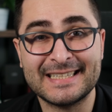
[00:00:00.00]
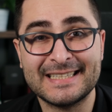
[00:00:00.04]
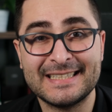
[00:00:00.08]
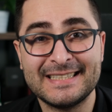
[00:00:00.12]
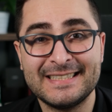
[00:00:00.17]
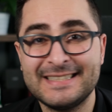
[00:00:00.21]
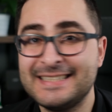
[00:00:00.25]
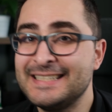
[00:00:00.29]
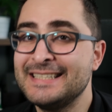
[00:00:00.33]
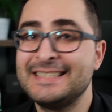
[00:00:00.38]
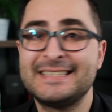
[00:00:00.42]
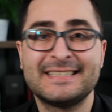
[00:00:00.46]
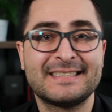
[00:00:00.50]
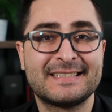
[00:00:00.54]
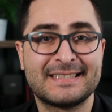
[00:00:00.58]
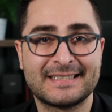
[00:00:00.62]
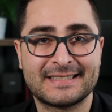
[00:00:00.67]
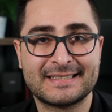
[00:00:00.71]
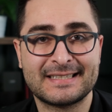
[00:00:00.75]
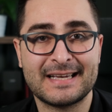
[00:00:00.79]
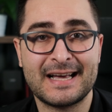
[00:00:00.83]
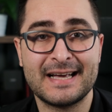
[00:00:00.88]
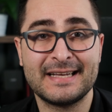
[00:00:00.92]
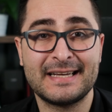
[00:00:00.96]
you need to
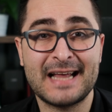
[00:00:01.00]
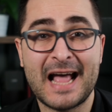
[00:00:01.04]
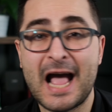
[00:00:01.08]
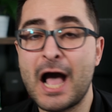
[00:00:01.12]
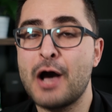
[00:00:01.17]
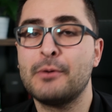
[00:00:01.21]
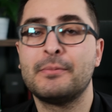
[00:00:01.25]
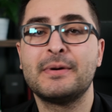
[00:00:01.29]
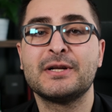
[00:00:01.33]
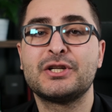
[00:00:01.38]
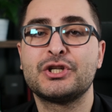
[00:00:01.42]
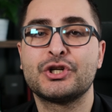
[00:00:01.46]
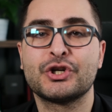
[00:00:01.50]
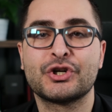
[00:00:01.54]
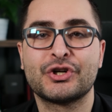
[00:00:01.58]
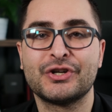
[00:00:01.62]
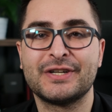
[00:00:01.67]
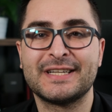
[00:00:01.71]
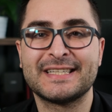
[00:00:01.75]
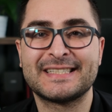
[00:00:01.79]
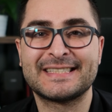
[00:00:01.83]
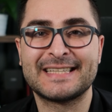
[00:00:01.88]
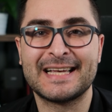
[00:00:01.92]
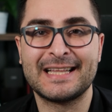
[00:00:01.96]
decide how much you're going
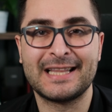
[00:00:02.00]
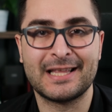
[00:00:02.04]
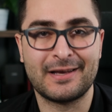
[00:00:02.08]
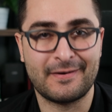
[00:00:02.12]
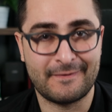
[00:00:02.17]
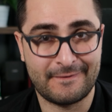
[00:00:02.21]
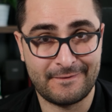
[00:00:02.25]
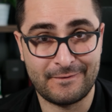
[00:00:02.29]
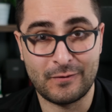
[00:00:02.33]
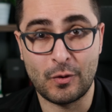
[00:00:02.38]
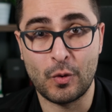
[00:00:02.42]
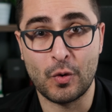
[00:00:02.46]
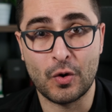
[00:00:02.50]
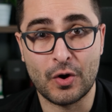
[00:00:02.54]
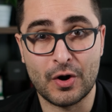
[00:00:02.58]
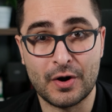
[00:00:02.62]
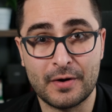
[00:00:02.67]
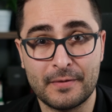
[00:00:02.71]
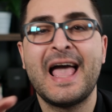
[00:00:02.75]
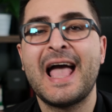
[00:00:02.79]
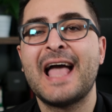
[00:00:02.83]
to sell it for.